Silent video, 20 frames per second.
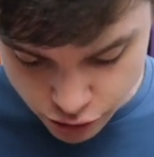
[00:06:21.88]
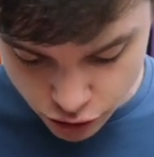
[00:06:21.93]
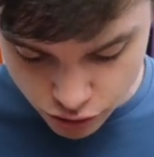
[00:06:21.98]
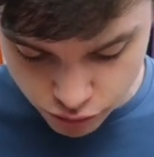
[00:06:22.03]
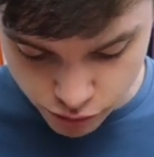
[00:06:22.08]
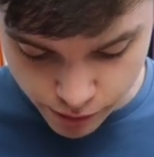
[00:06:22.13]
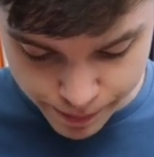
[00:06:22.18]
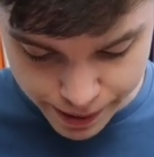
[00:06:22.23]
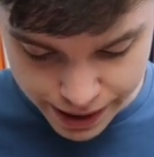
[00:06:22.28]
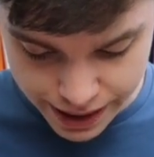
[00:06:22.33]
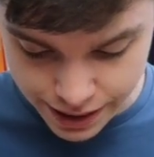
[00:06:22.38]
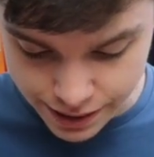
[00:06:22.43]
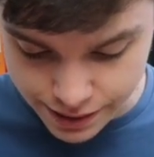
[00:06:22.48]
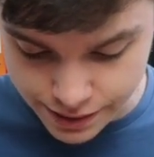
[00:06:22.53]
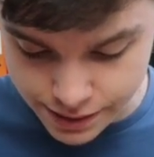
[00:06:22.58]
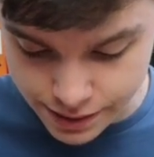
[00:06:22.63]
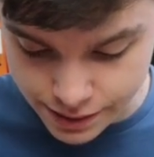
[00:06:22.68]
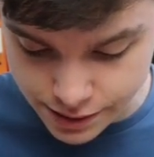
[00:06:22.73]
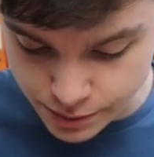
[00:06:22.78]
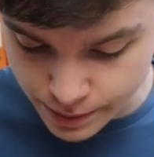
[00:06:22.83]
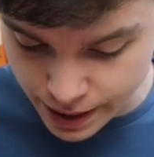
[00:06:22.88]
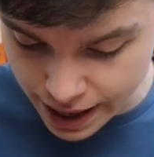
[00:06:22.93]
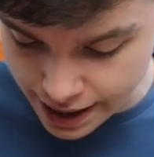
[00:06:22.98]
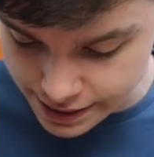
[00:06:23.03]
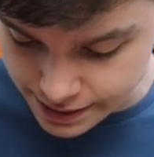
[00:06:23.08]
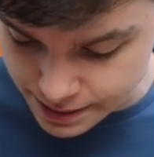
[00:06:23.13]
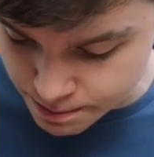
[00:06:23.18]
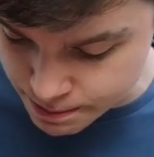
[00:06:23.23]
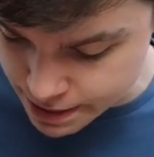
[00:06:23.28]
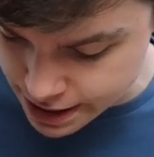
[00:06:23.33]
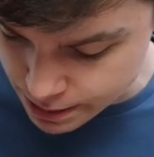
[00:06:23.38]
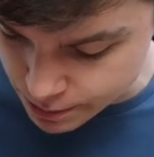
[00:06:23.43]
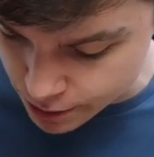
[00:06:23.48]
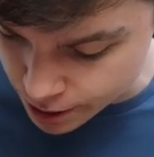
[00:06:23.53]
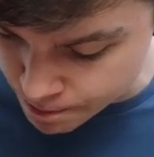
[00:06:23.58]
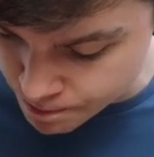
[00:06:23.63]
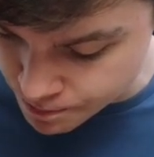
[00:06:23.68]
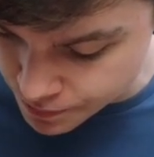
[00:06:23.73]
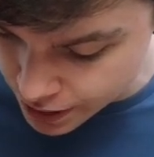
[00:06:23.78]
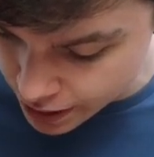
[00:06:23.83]
just repeats. So it has a
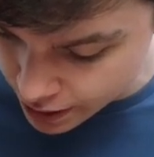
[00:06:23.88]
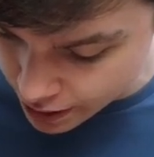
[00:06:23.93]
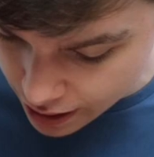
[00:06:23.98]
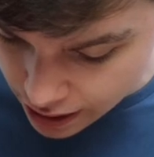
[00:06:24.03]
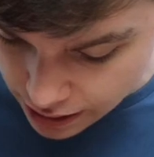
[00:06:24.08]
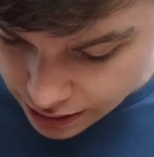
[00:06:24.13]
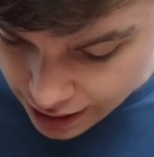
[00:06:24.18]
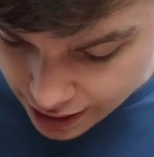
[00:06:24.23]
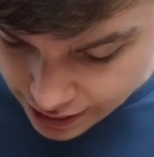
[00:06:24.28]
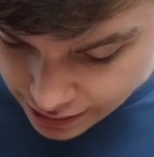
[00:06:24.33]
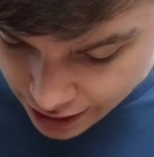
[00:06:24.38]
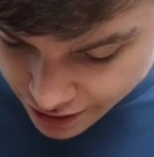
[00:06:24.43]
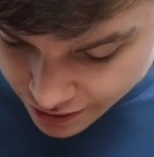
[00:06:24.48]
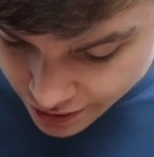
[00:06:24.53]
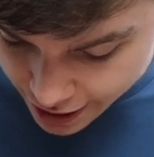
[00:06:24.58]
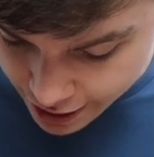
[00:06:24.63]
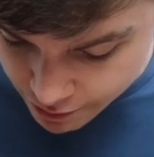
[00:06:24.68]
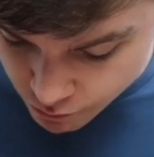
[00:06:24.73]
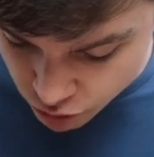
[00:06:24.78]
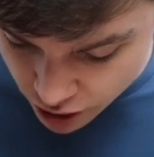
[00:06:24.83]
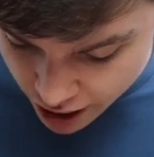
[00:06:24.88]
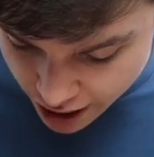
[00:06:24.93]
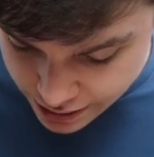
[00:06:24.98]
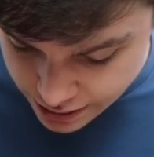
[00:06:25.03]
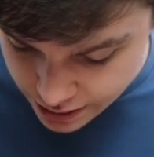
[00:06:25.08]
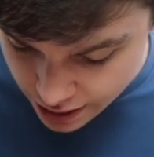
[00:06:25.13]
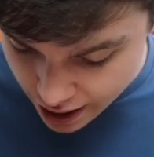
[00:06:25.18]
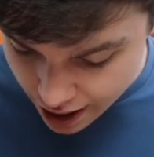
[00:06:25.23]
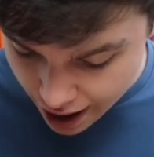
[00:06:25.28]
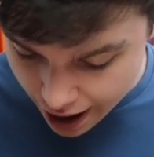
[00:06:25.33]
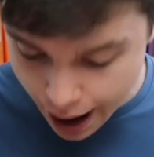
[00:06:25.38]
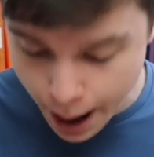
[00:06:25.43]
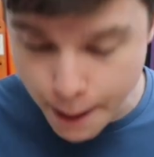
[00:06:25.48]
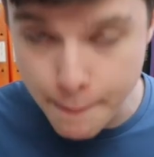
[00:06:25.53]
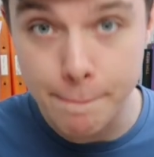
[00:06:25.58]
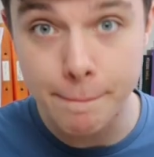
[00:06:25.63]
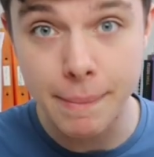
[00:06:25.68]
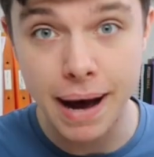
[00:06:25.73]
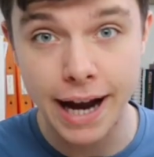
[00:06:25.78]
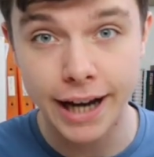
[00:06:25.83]
minimum, I'll highlight that in red,
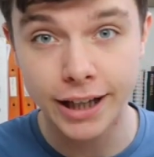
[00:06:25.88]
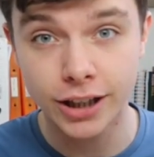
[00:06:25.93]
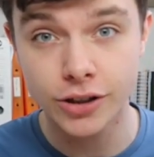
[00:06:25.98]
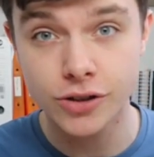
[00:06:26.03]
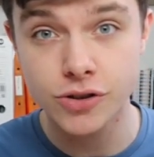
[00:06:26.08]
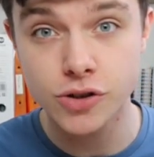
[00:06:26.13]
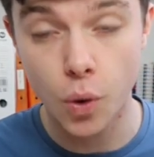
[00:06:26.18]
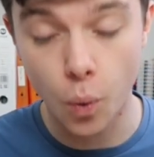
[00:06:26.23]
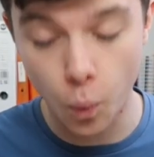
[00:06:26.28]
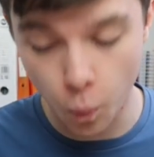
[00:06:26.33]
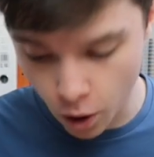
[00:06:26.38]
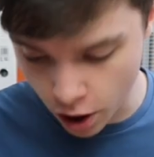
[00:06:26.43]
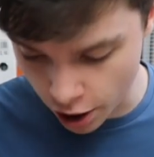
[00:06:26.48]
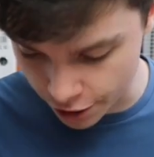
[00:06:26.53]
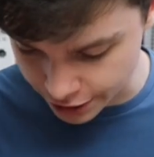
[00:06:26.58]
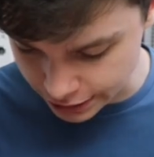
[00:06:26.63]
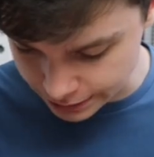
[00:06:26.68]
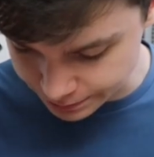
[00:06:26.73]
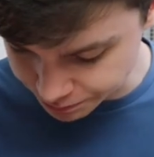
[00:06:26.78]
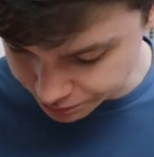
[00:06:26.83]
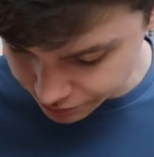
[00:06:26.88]
at minus 1.